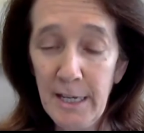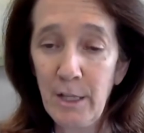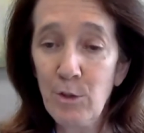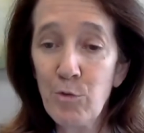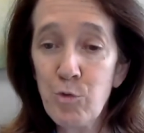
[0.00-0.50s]

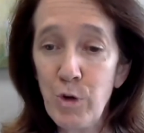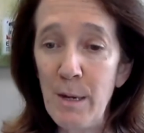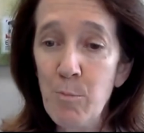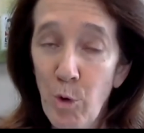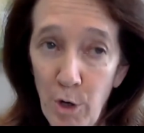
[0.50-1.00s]
in the
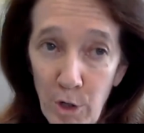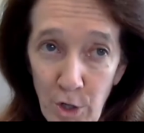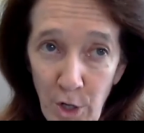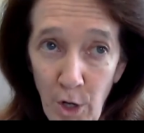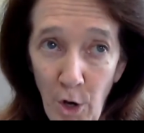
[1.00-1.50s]

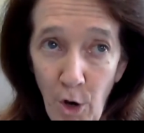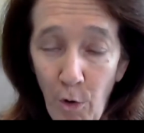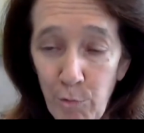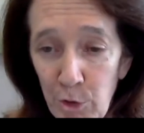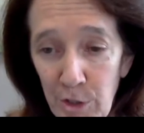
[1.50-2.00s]
framework
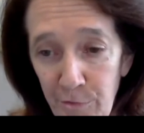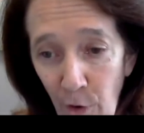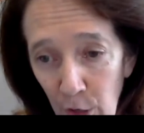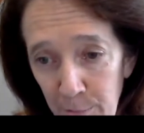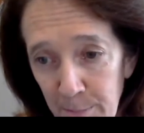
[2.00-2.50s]
of the
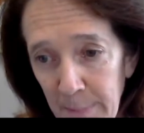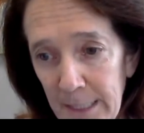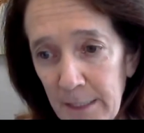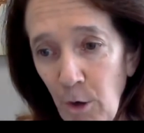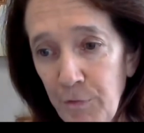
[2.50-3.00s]

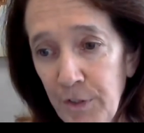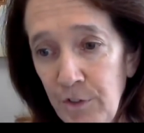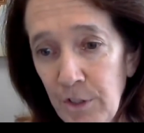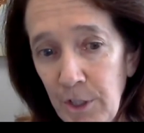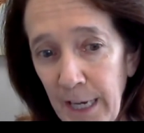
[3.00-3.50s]
development of
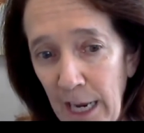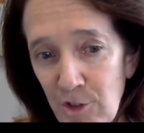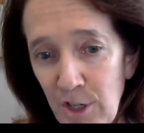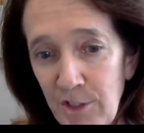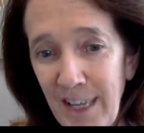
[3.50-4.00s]
its
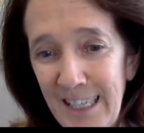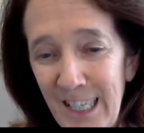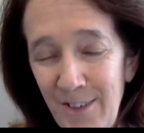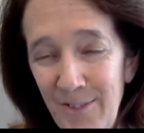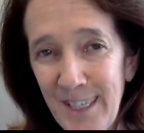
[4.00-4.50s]
international
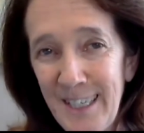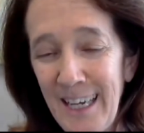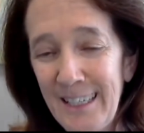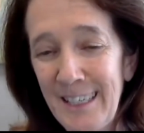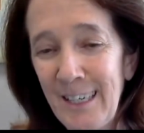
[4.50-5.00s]
scientific
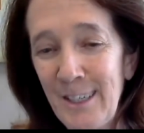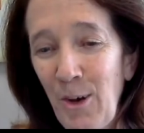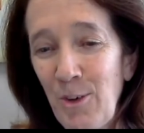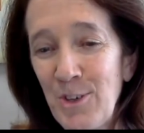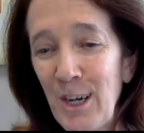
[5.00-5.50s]
and
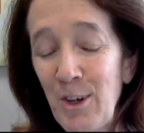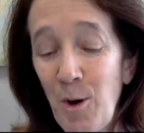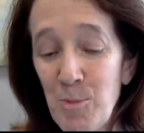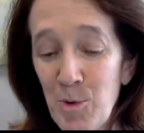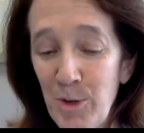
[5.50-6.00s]
technological
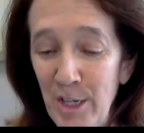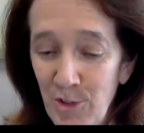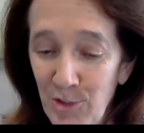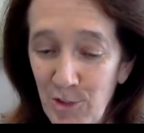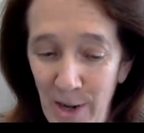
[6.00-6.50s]

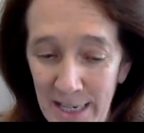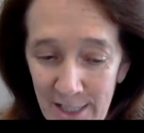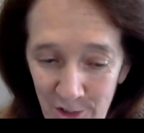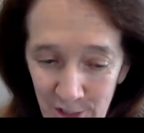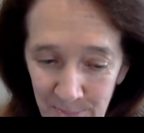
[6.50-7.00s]
cooperation
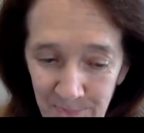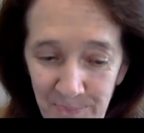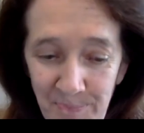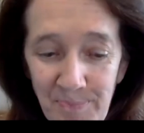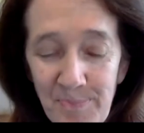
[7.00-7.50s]
strategy
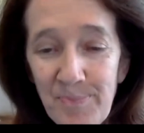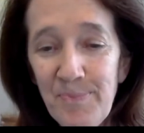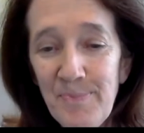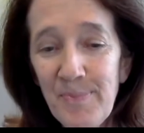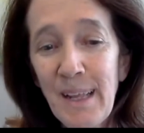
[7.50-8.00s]

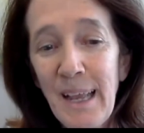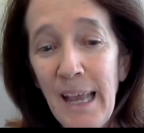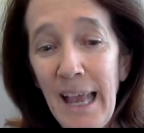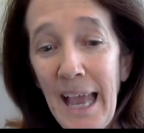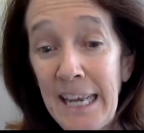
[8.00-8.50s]

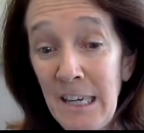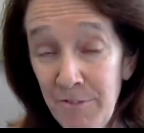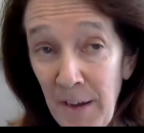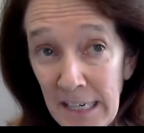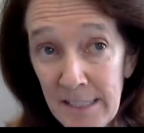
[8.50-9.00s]
and in
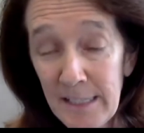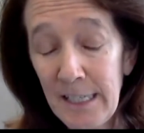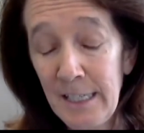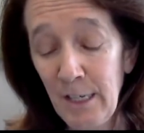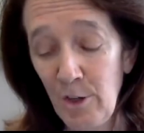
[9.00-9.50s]
fact,
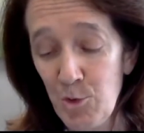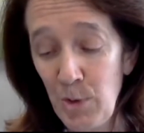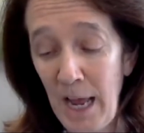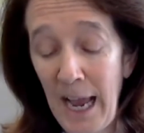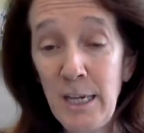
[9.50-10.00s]
in
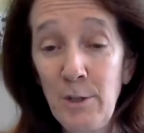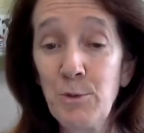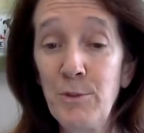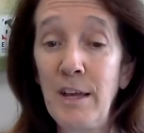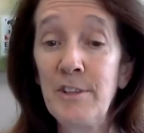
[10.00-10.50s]
July
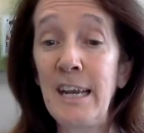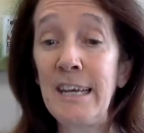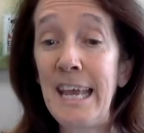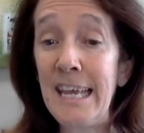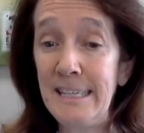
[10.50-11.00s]

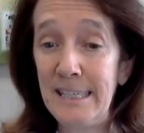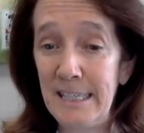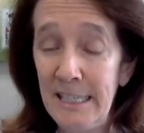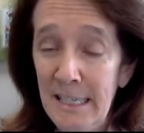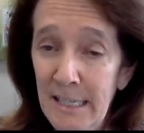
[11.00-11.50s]

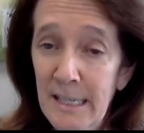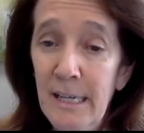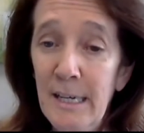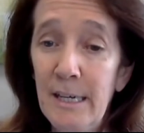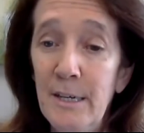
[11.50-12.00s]
2018,
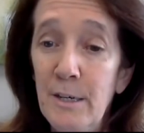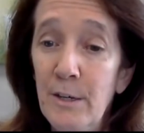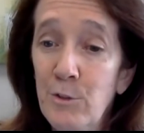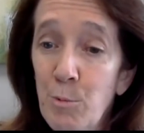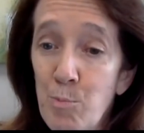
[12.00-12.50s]
uh,
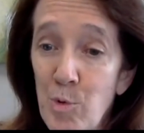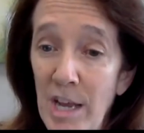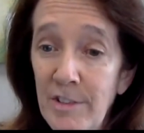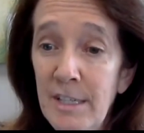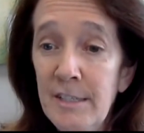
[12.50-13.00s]
the
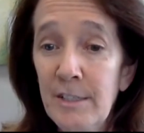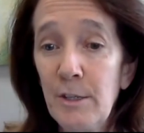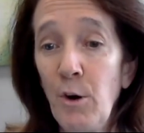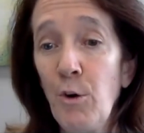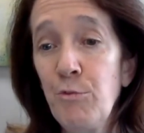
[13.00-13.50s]
president
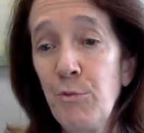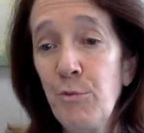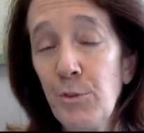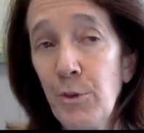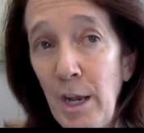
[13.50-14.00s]
of
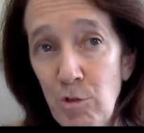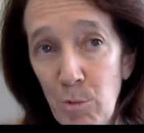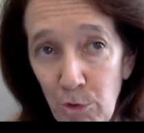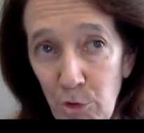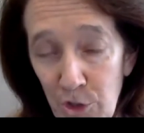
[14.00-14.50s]
the
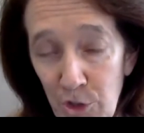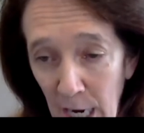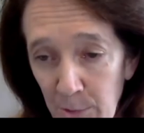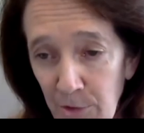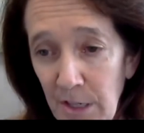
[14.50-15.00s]
National Research
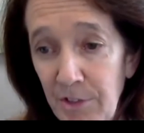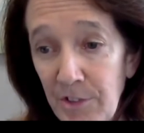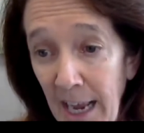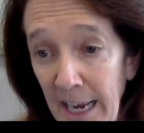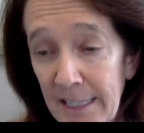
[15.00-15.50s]
Council
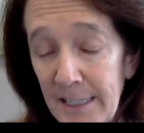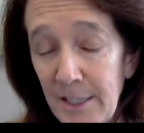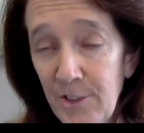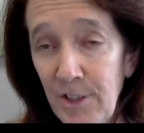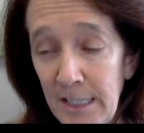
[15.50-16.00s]
signed
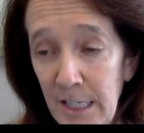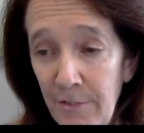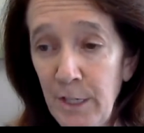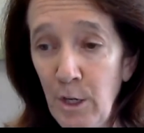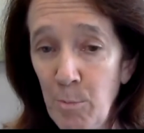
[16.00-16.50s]
a
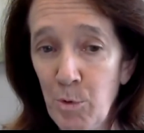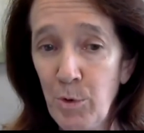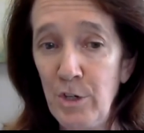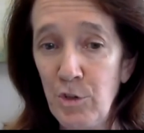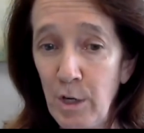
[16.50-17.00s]
scientific
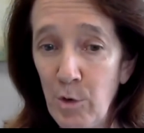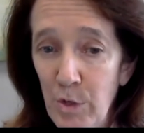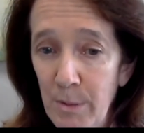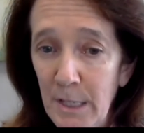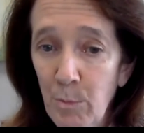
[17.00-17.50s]
cooperation
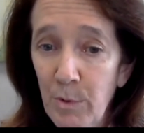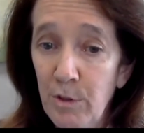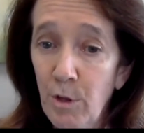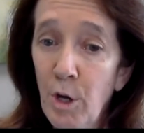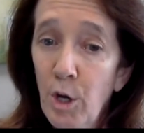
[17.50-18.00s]
agreement with
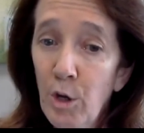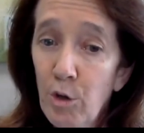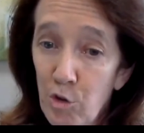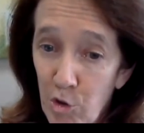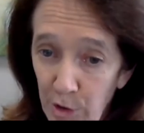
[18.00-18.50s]
the
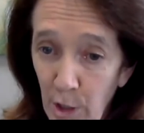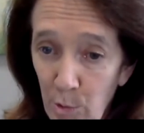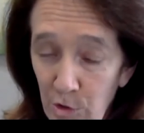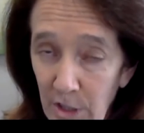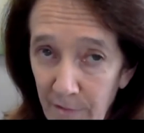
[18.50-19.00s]
Shota
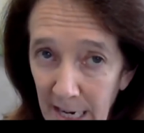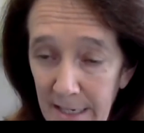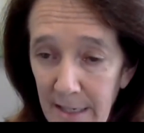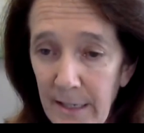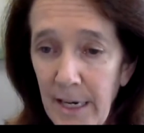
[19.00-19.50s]

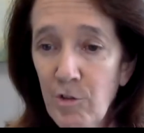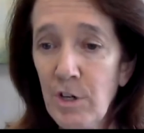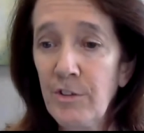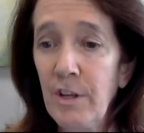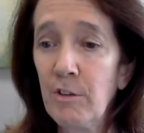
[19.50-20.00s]
Rustaveli
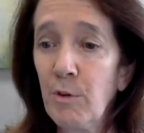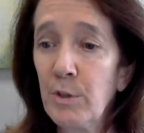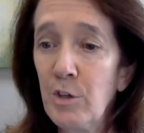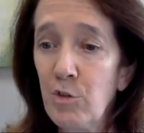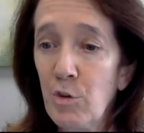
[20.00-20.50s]
National Science
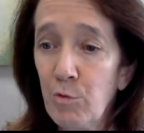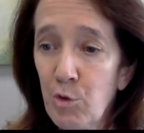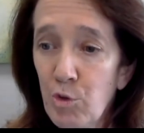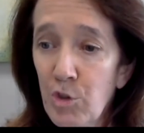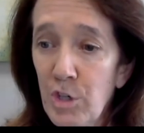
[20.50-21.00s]
Foundation of
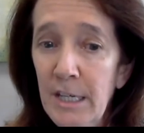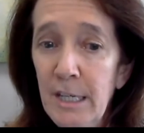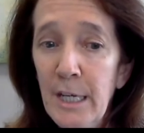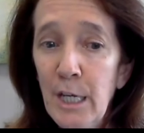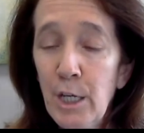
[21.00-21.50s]
Georgia
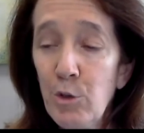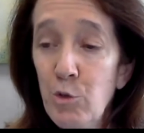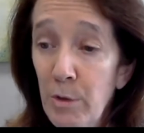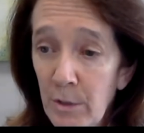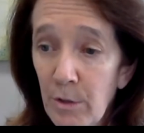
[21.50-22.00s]

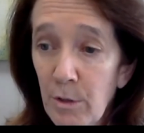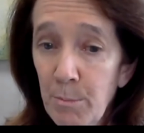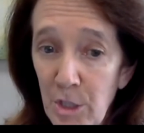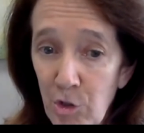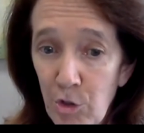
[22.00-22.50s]
during a
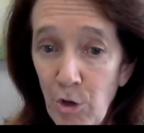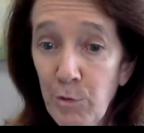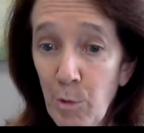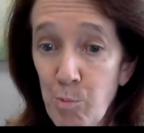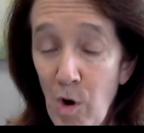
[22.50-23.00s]
mission
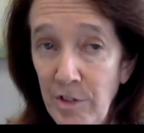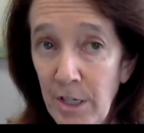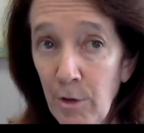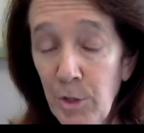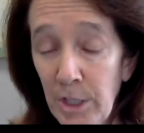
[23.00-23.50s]
of the
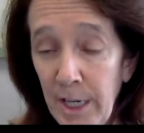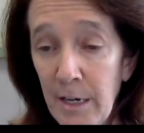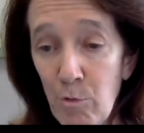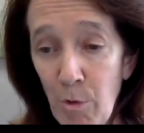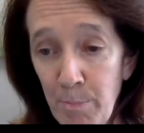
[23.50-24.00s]
president of the
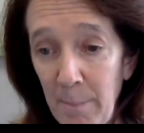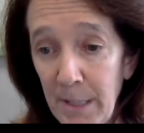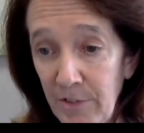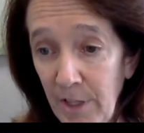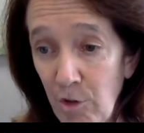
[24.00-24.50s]
Italian
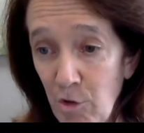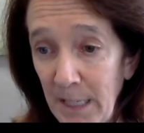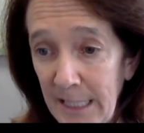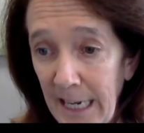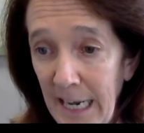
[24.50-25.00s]
Republic, Sergio
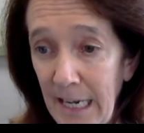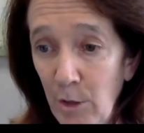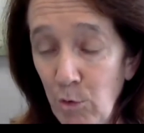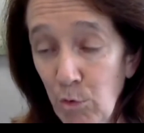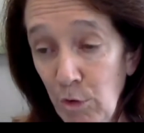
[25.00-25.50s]

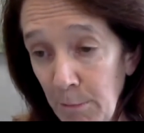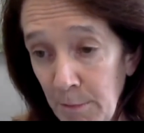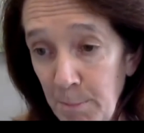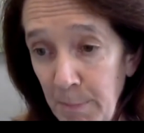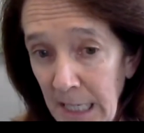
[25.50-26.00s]
Mattarella, to
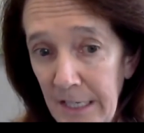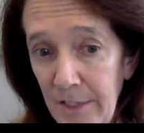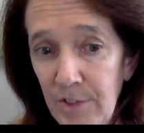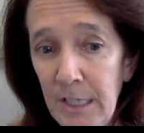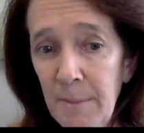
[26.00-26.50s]

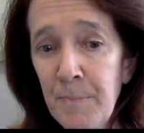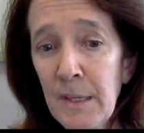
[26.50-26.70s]
Tbilisi,